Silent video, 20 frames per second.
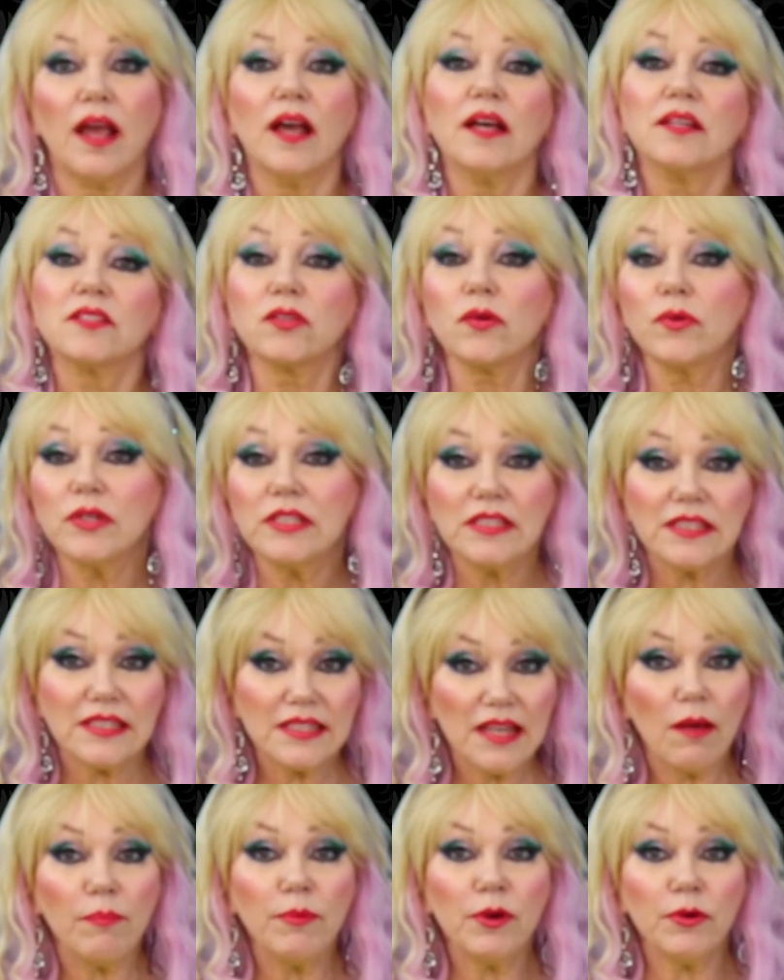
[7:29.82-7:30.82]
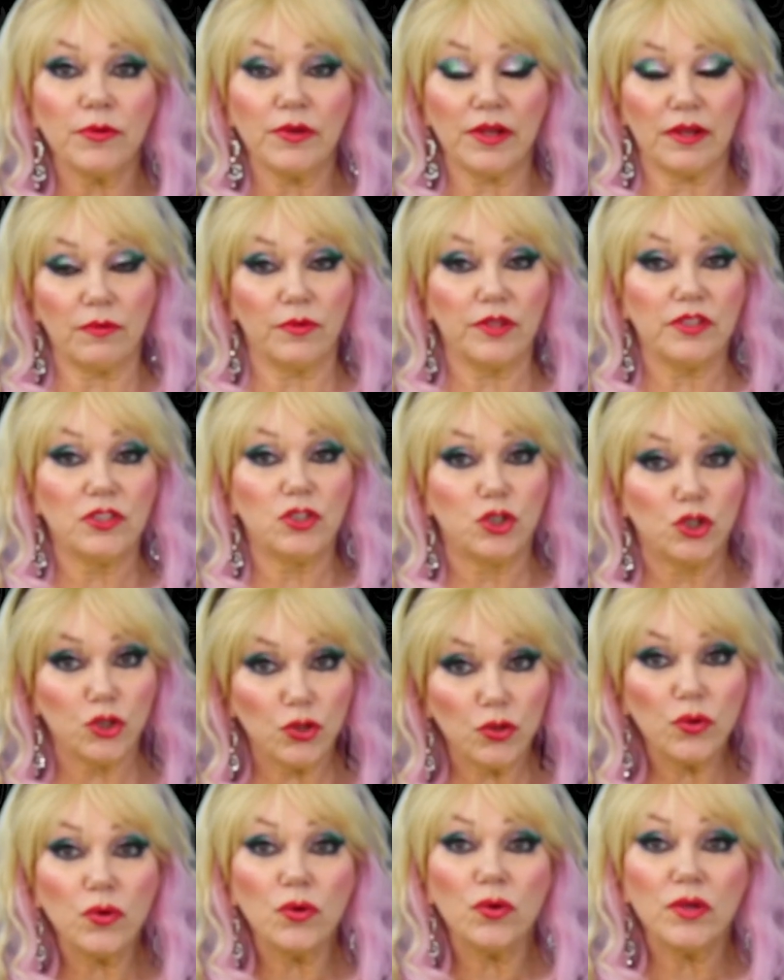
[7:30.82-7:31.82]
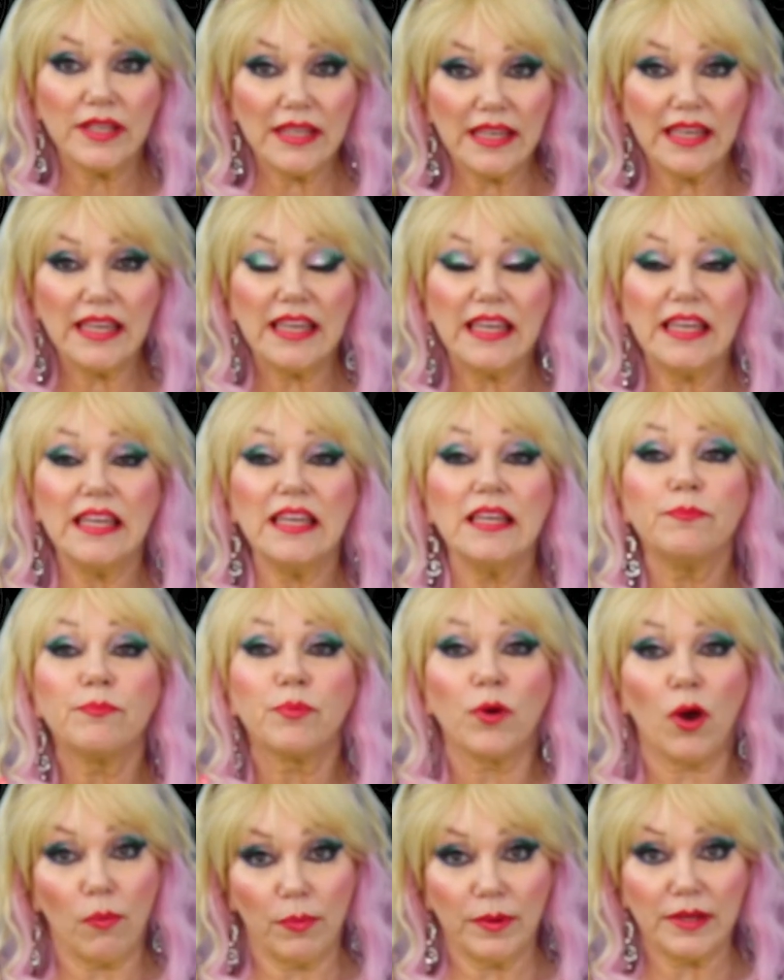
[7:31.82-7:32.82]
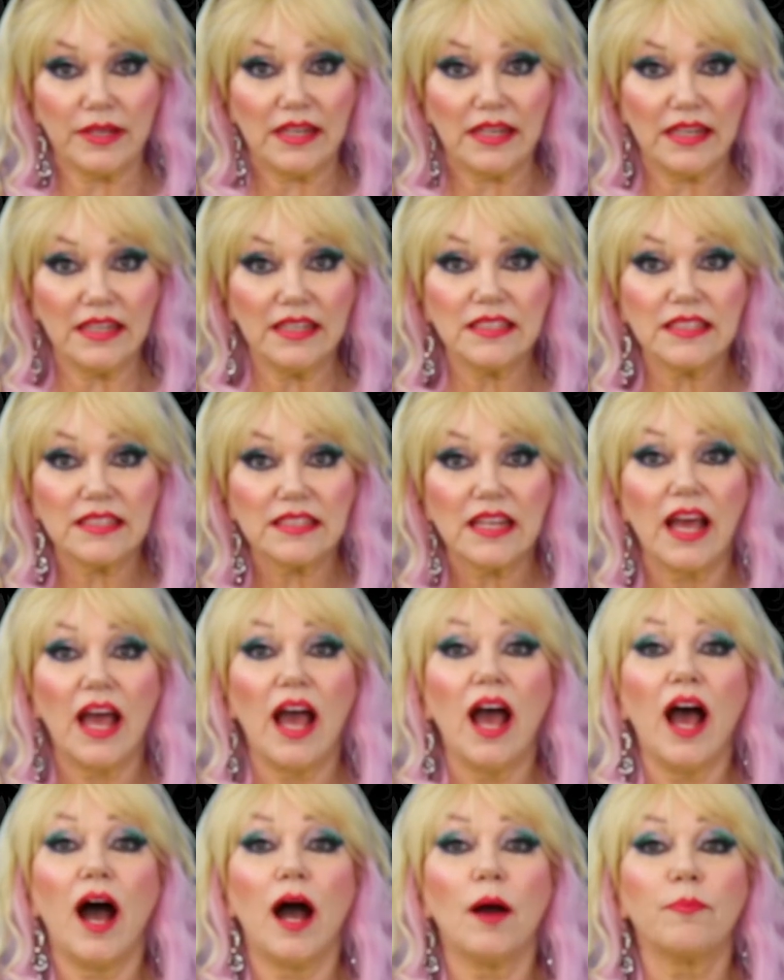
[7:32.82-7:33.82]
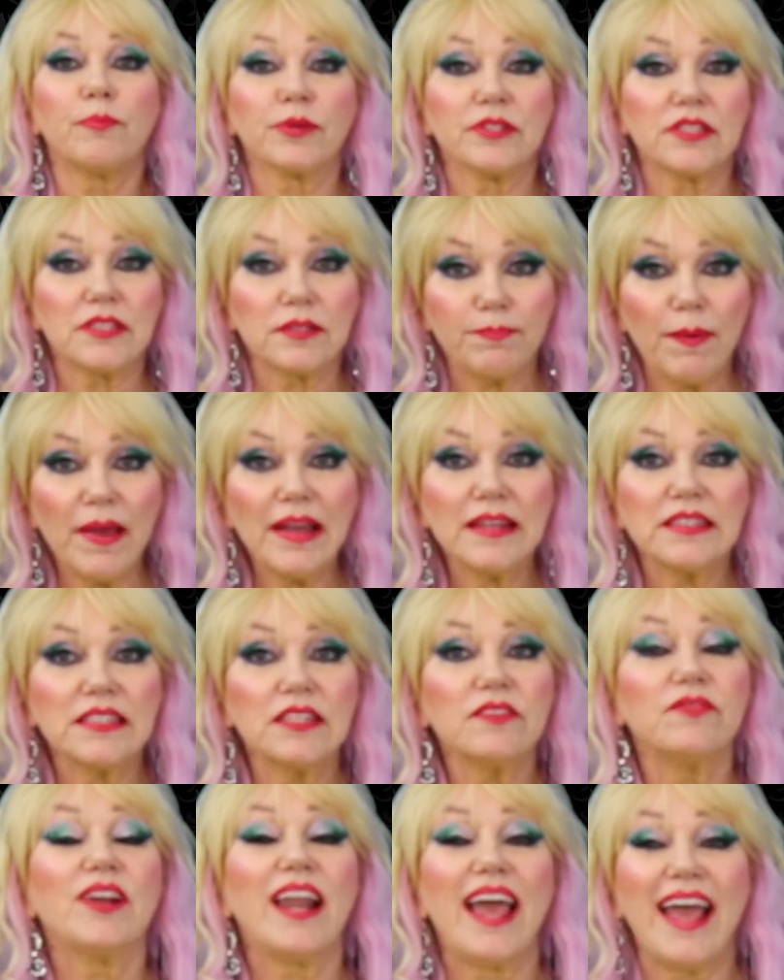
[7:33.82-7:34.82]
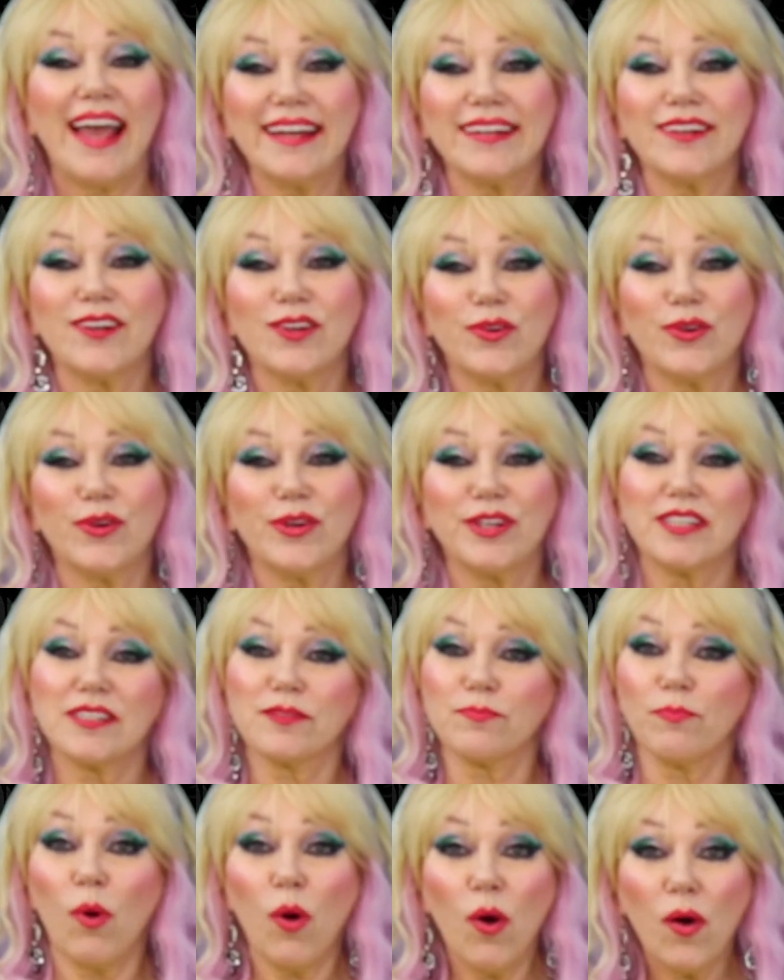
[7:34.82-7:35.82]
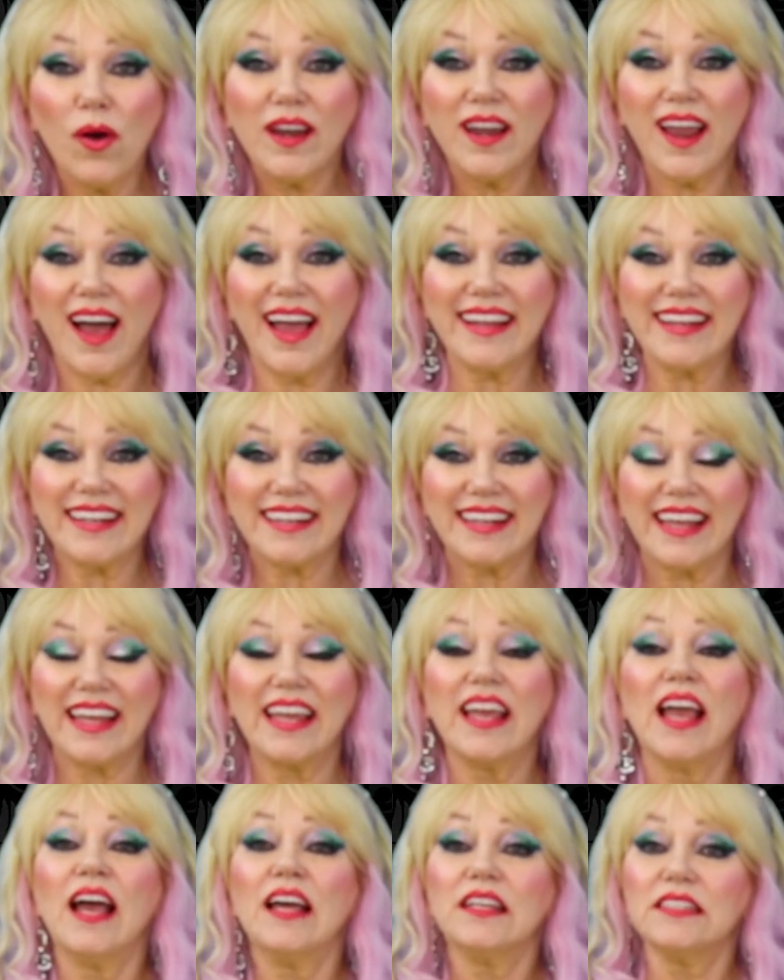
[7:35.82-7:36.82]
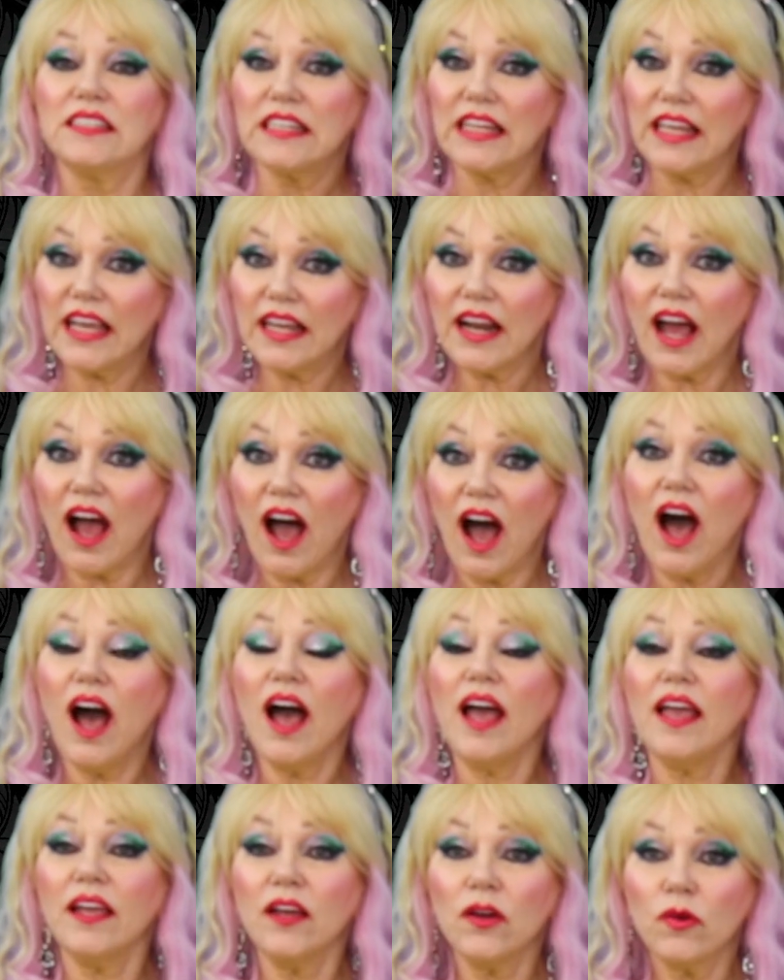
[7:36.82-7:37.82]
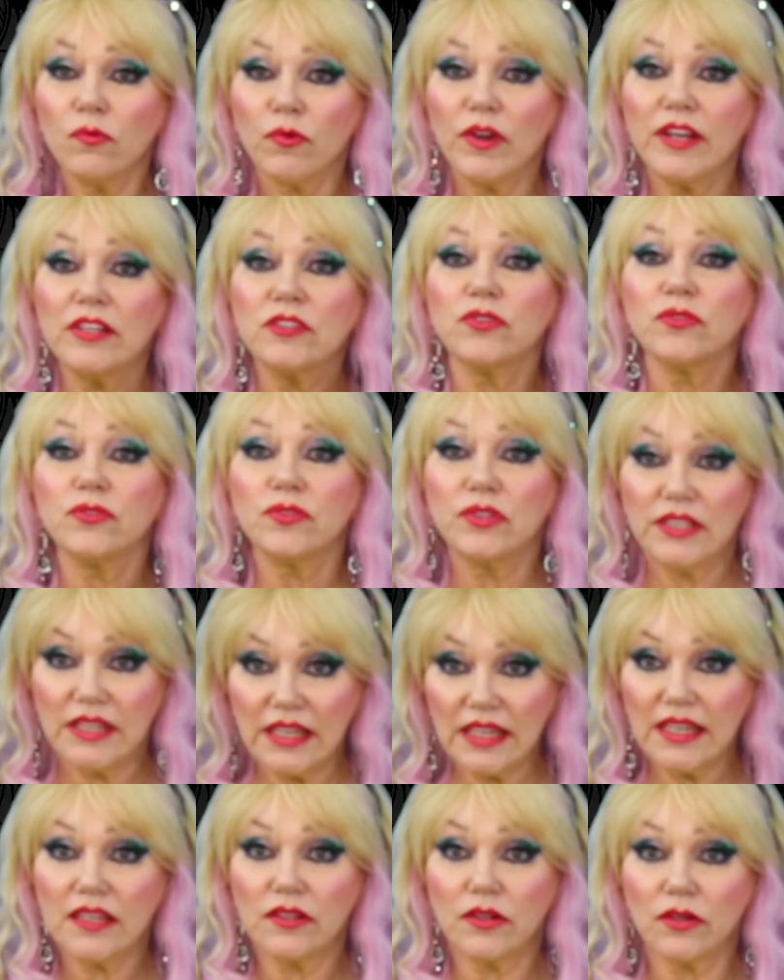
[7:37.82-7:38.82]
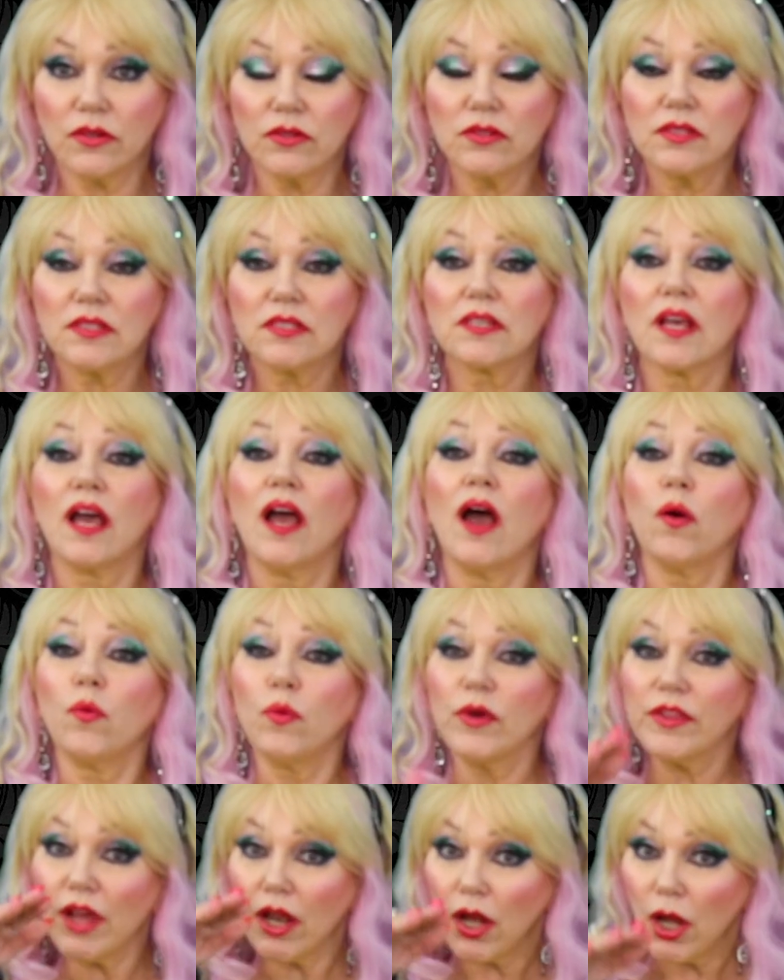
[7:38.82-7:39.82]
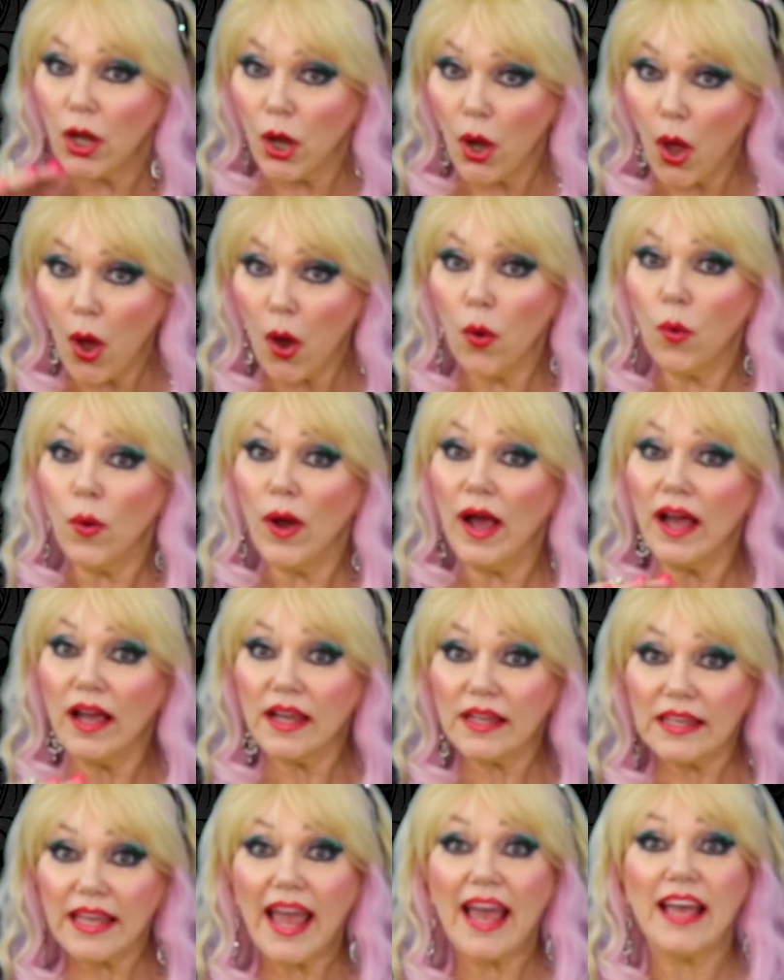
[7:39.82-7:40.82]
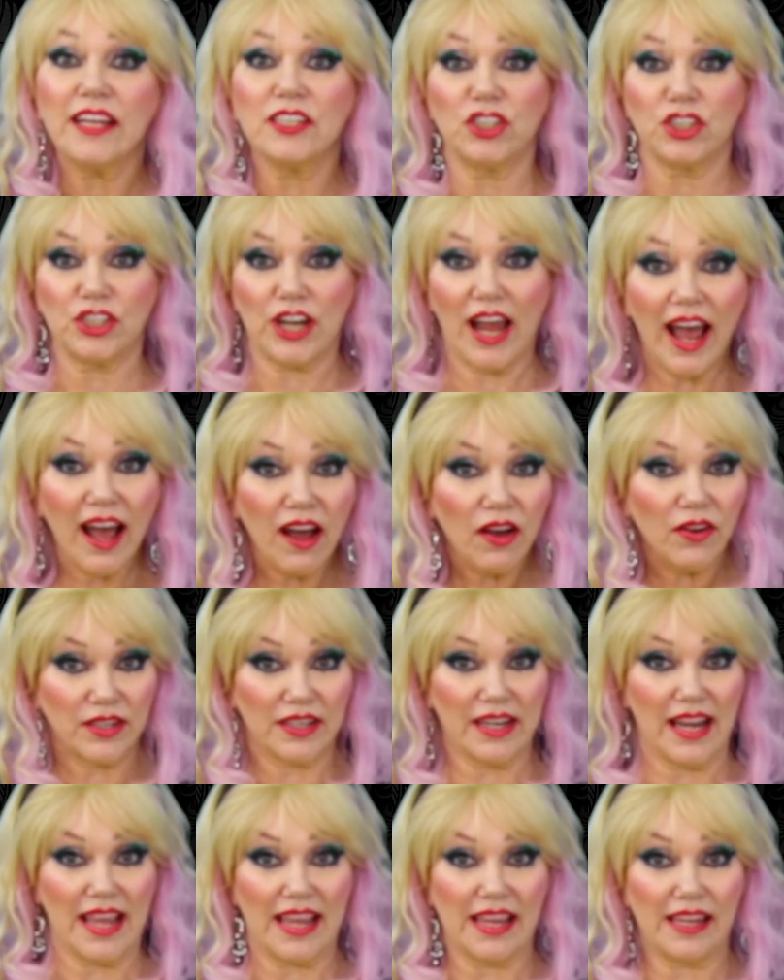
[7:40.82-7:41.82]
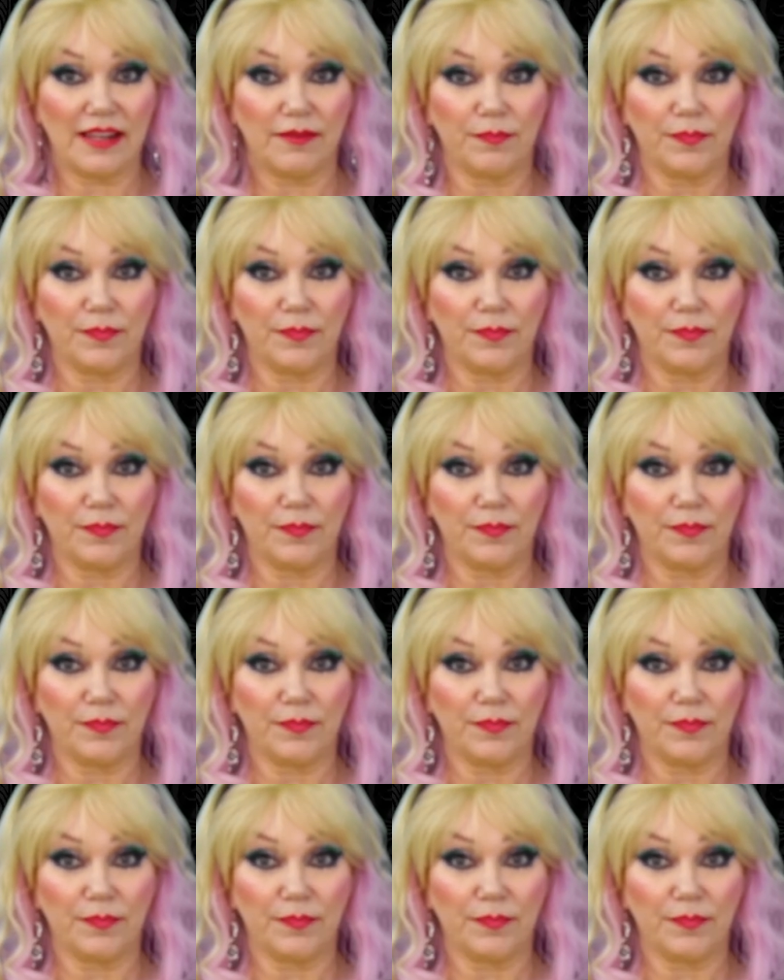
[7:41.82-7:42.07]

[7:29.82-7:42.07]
So in summary, with dual key properties, a prospective landlord is more likely to get higher rental yields with a lower cash outlay.